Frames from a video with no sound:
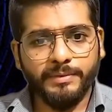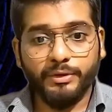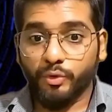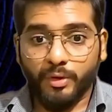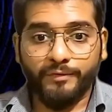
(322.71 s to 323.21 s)

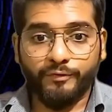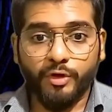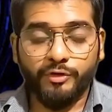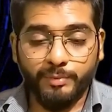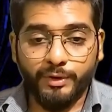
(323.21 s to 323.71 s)
No, of
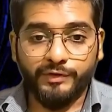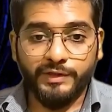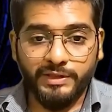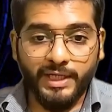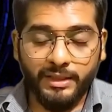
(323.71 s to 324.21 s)
course, because
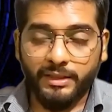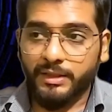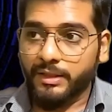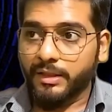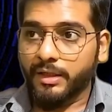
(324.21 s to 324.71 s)
it's like
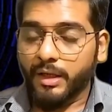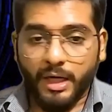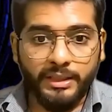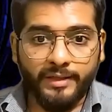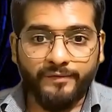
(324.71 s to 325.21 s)

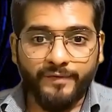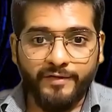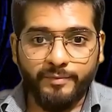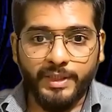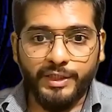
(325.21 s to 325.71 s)
until
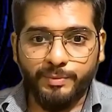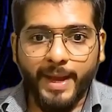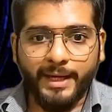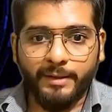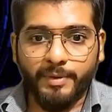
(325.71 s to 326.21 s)
5 minutes
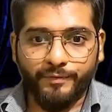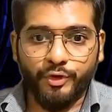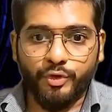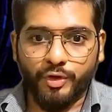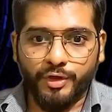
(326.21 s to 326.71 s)
back,
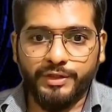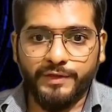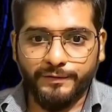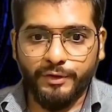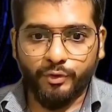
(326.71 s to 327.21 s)
before you heard
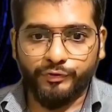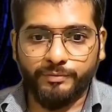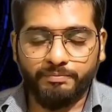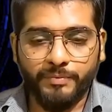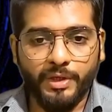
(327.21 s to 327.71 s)
this news,